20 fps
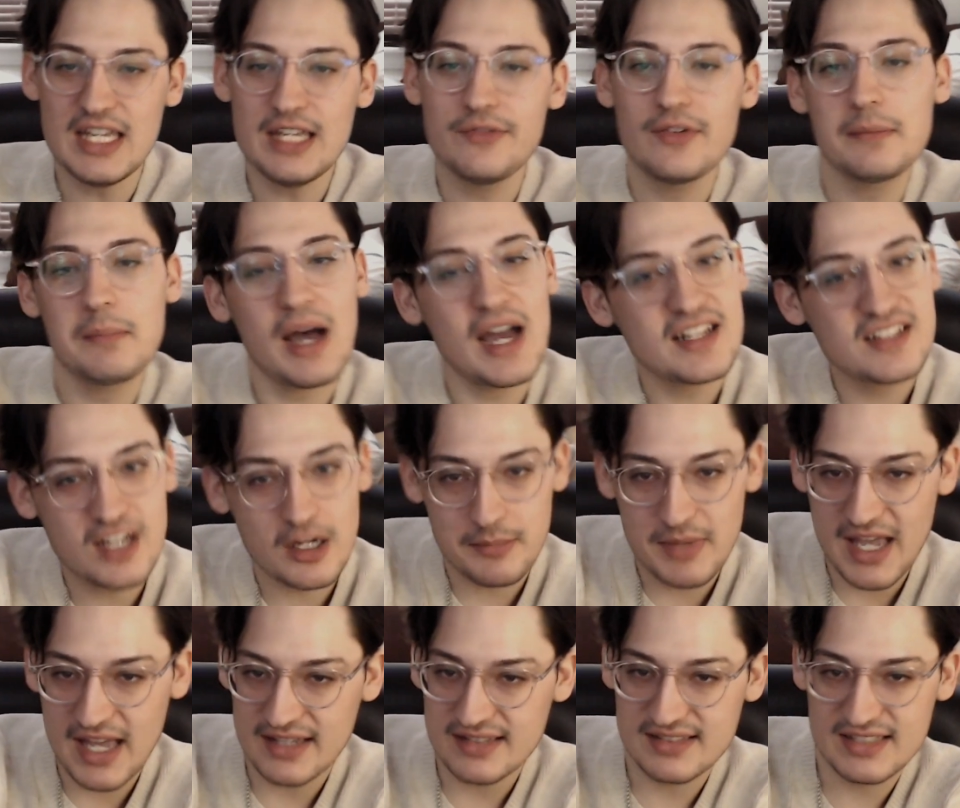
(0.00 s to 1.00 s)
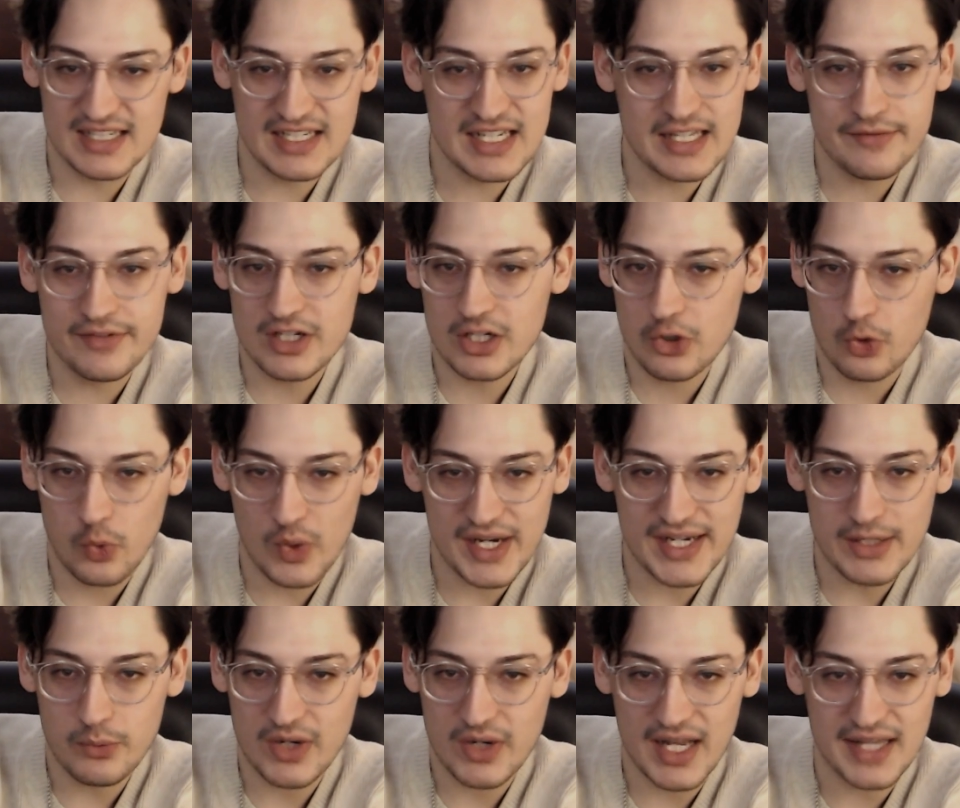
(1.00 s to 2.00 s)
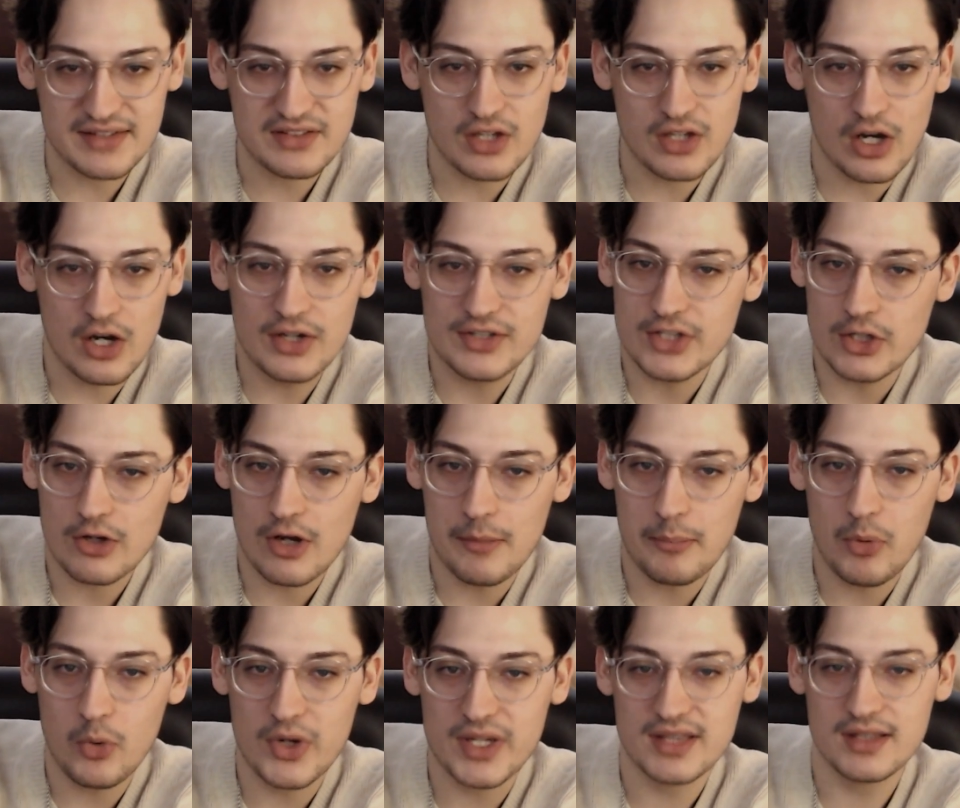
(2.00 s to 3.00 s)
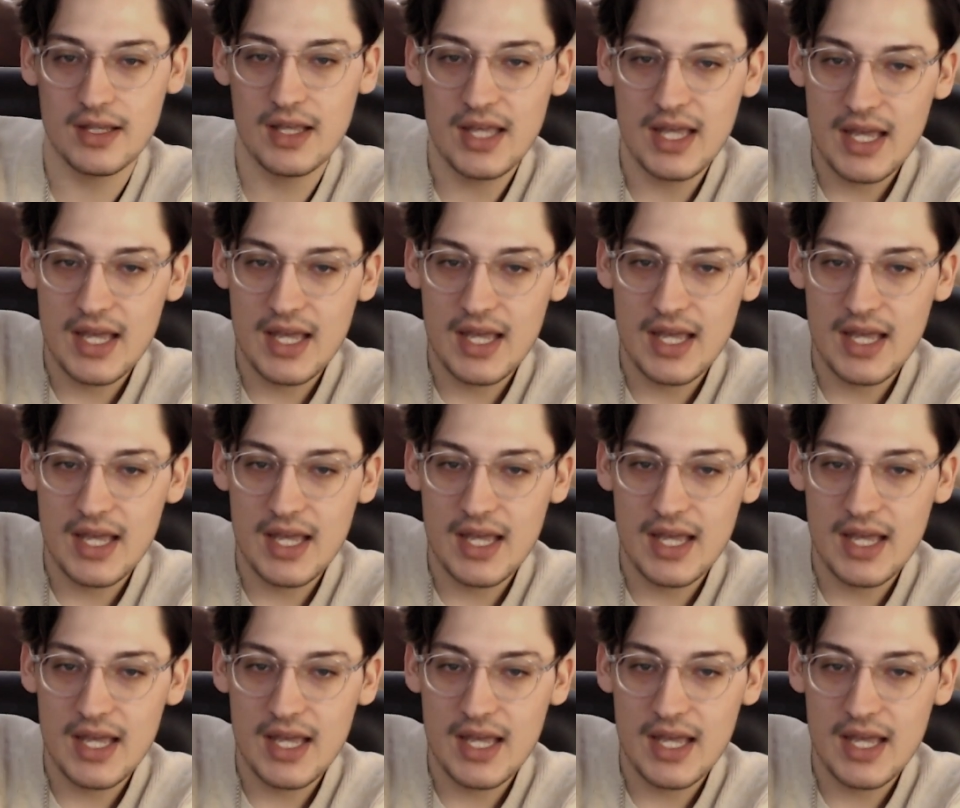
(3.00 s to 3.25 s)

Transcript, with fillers: Even my dumbass didn't even equate it when I saw Hisoka point